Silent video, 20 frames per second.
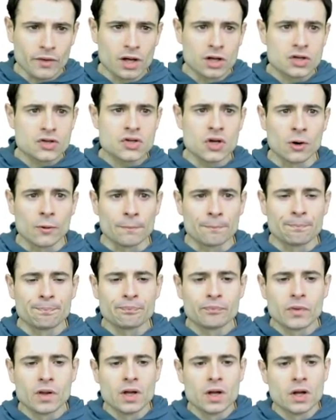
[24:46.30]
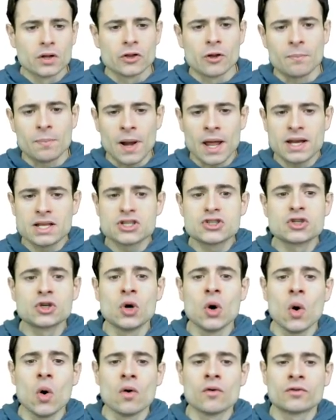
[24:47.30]
So, the plan is to
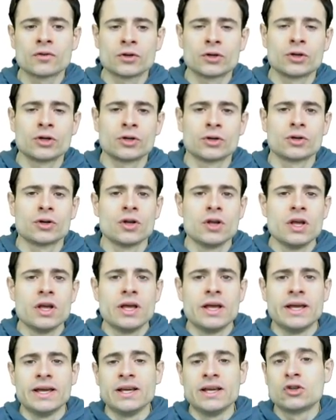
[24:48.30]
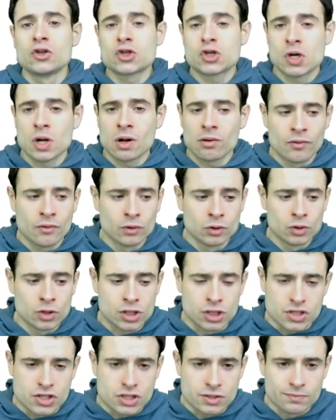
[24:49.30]
go over industrial
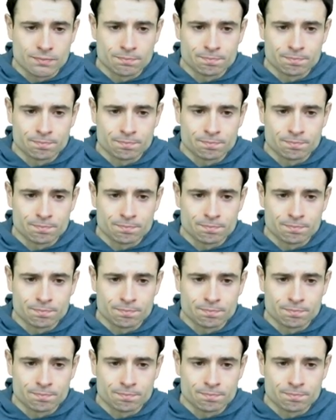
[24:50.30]
revolutions.